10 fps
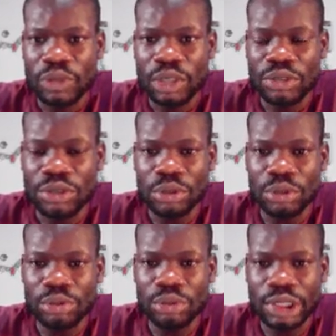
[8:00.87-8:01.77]

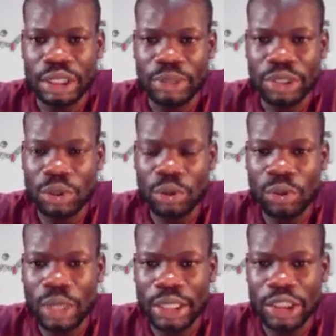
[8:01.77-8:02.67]
So sentiment
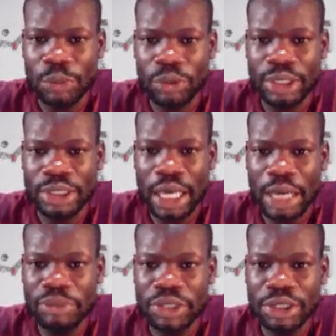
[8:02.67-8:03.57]
score at this point is
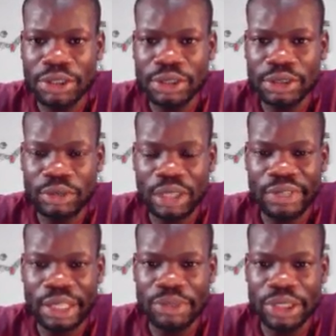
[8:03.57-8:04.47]
empty. We have
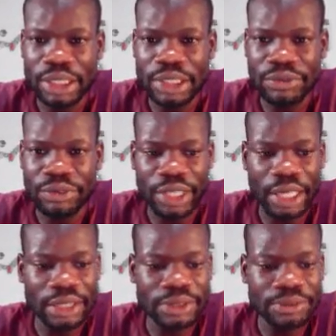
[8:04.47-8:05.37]
an empty list for
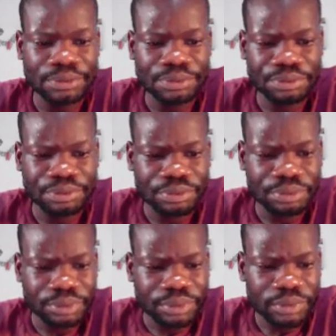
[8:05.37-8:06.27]
that.
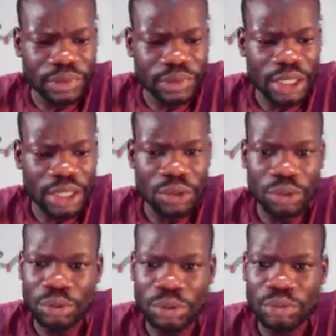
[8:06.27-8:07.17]
And
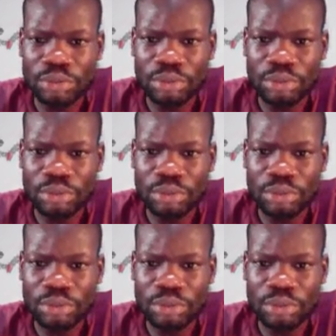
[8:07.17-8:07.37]
so